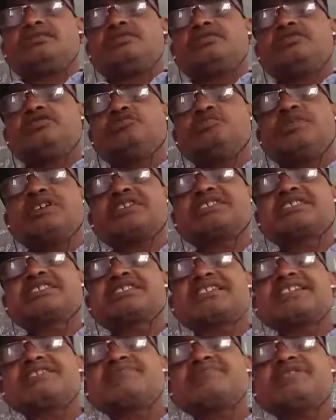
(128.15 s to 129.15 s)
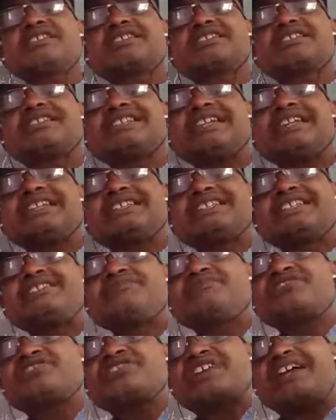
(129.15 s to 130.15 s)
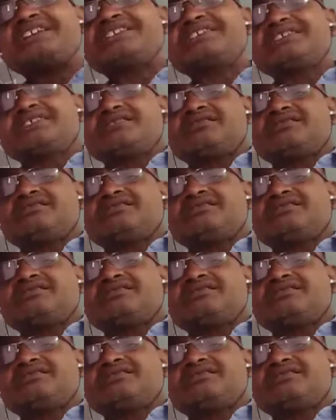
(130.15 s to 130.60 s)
You must give a creative title.